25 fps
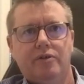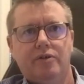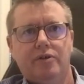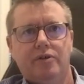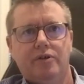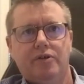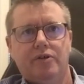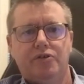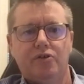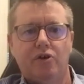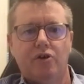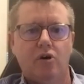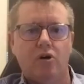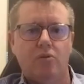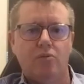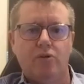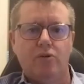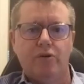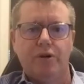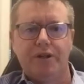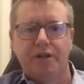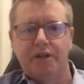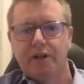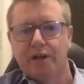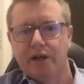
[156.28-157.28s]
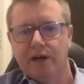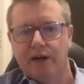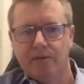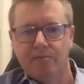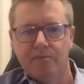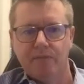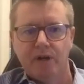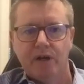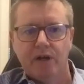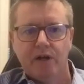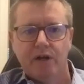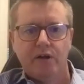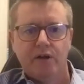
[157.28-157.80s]
a job or an
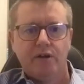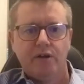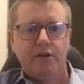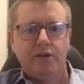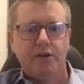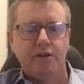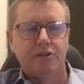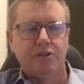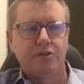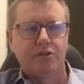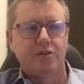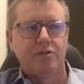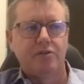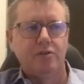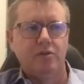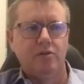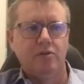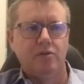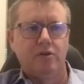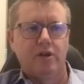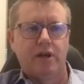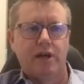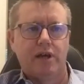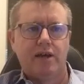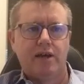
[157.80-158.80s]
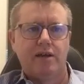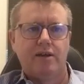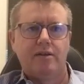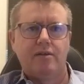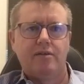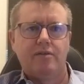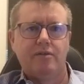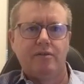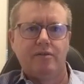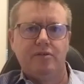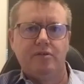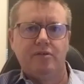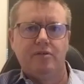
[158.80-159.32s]
income is to look at
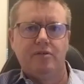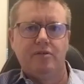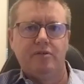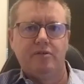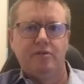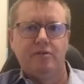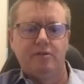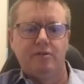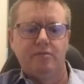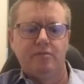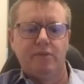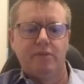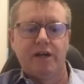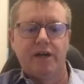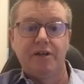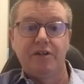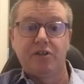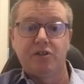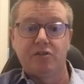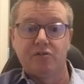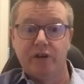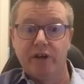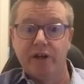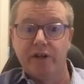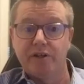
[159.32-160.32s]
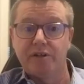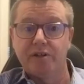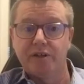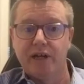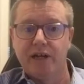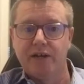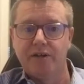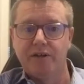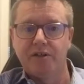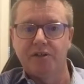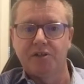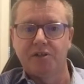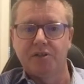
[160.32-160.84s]
the money stretch
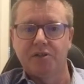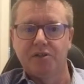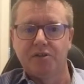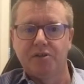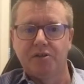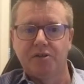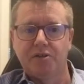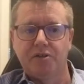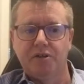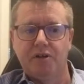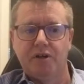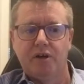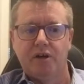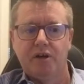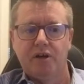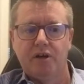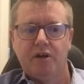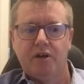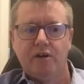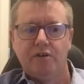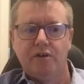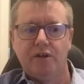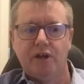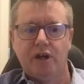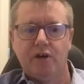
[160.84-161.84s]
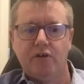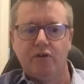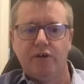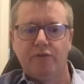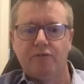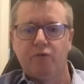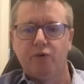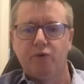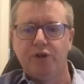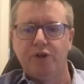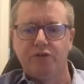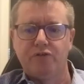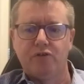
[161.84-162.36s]
and to see, you know,
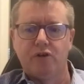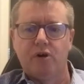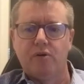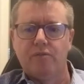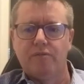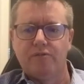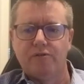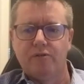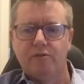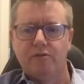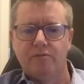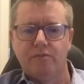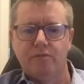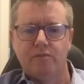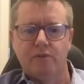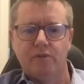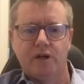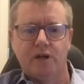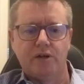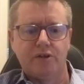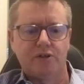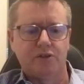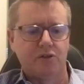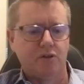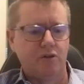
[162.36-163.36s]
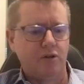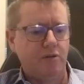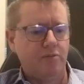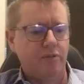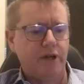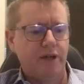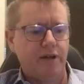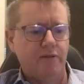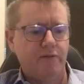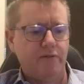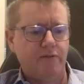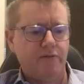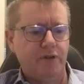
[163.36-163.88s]
if we drop from a certain
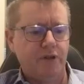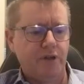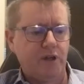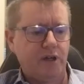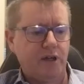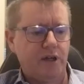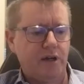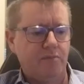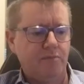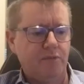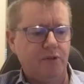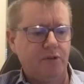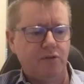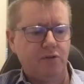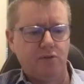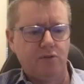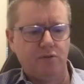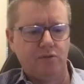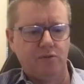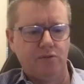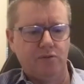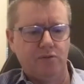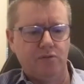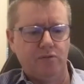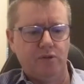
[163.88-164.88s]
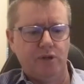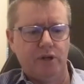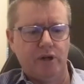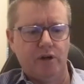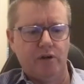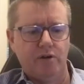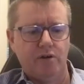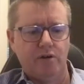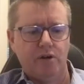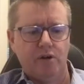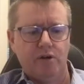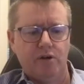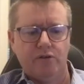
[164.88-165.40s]
amount of income to, you know,
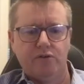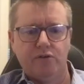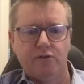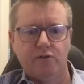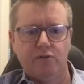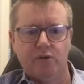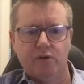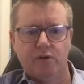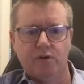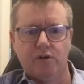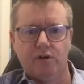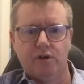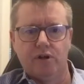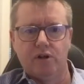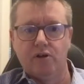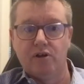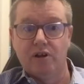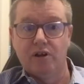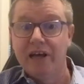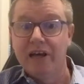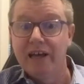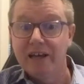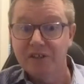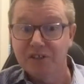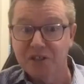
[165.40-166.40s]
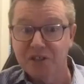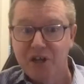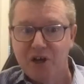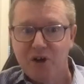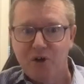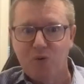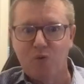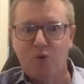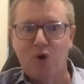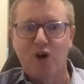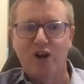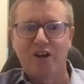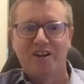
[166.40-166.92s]
to a lot less,
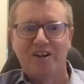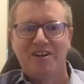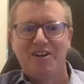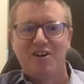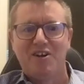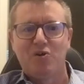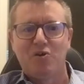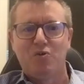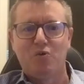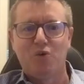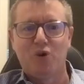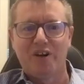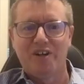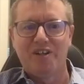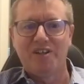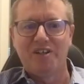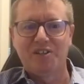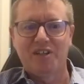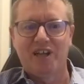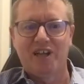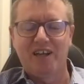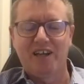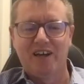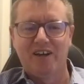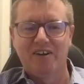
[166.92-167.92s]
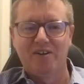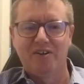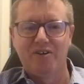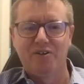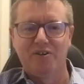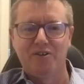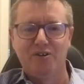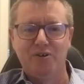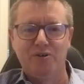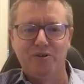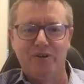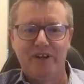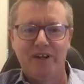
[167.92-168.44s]
what is that going to
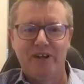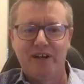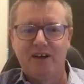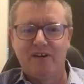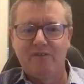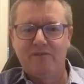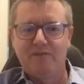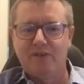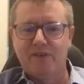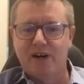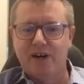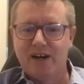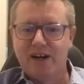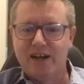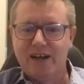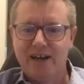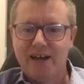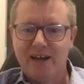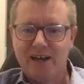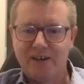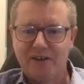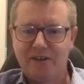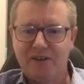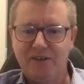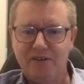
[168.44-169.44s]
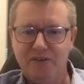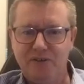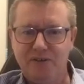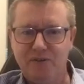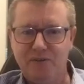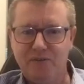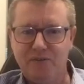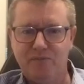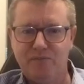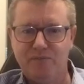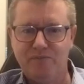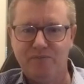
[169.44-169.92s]
do and how far out can you,